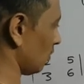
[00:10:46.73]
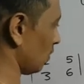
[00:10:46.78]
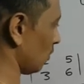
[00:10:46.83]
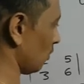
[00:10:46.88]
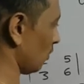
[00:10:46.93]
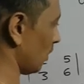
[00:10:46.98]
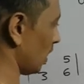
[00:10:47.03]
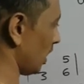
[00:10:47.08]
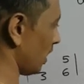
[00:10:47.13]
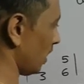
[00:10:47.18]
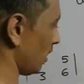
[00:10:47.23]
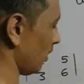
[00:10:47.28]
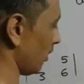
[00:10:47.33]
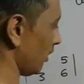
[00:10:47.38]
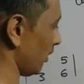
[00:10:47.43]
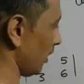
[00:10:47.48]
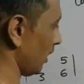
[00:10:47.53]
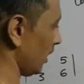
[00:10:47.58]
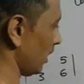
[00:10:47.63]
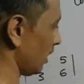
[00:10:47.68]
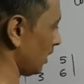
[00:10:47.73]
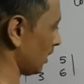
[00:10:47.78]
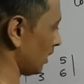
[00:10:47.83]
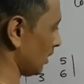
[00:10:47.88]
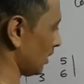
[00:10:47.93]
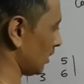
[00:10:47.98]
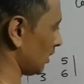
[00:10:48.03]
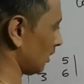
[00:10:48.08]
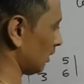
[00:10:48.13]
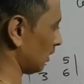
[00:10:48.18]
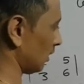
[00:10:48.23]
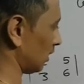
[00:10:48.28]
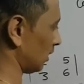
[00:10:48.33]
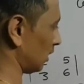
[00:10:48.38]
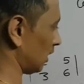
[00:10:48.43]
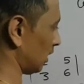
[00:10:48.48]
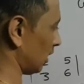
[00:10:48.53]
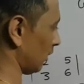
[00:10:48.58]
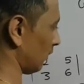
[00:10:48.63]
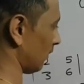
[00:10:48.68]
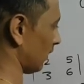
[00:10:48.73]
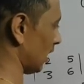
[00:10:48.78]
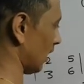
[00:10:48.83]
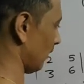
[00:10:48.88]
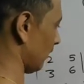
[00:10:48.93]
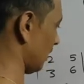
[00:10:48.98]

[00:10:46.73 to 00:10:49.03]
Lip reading: 135,